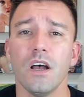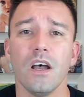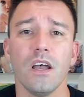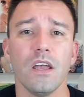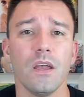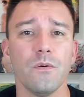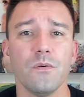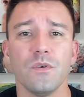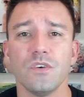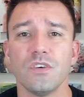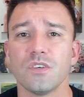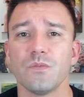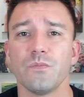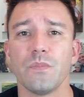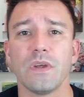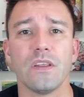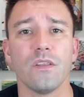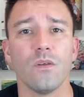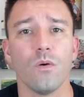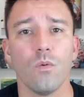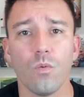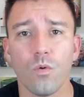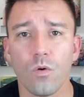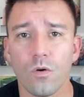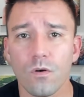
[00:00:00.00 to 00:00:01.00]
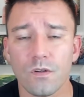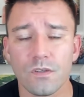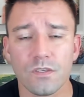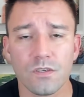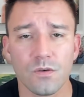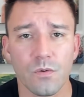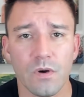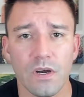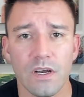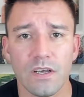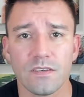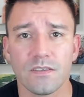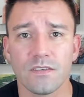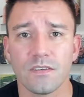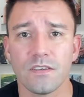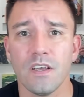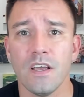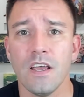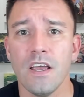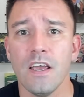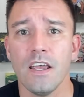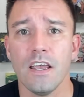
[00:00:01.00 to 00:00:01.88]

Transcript: It would just mean the world to us